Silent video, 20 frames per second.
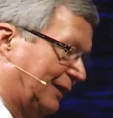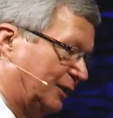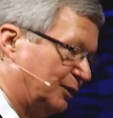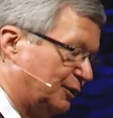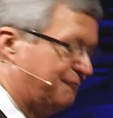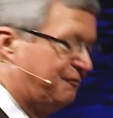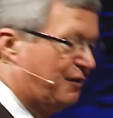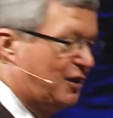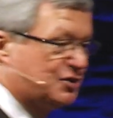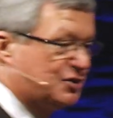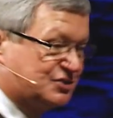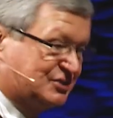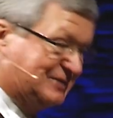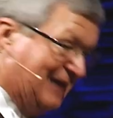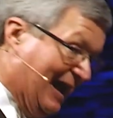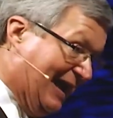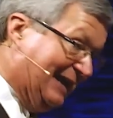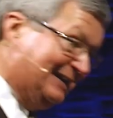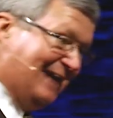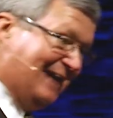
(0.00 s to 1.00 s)
on a first
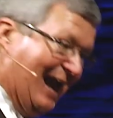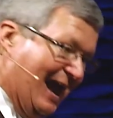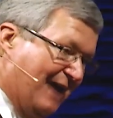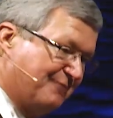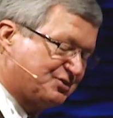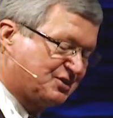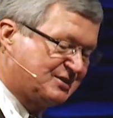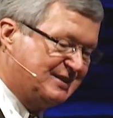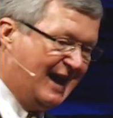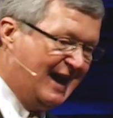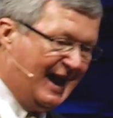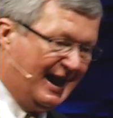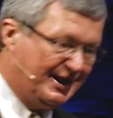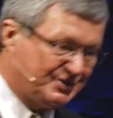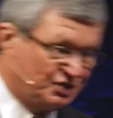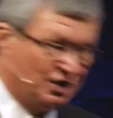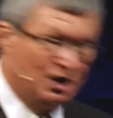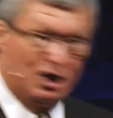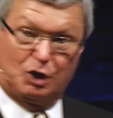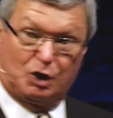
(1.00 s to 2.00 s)
date, have
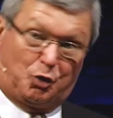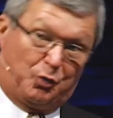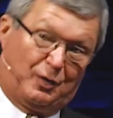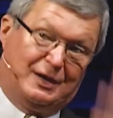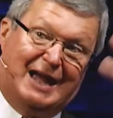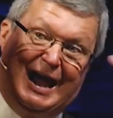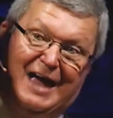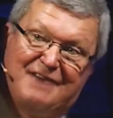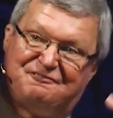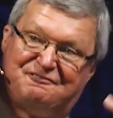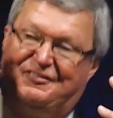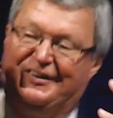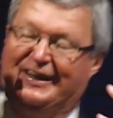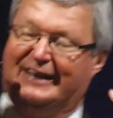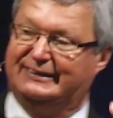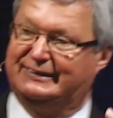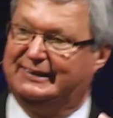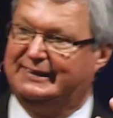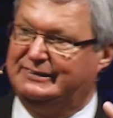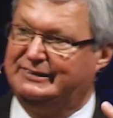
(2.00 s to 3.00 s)
sex, create
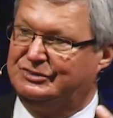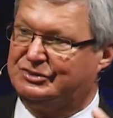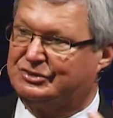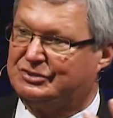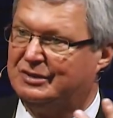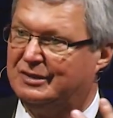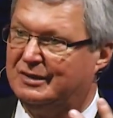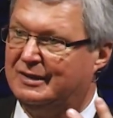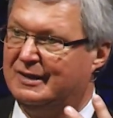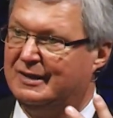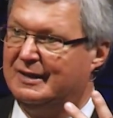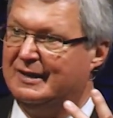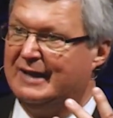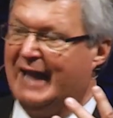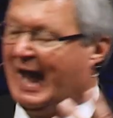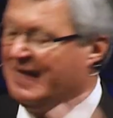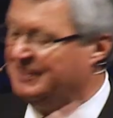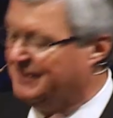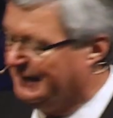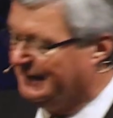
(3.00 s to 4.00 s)
feelings,
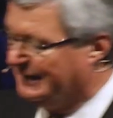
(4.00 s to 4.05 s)
and then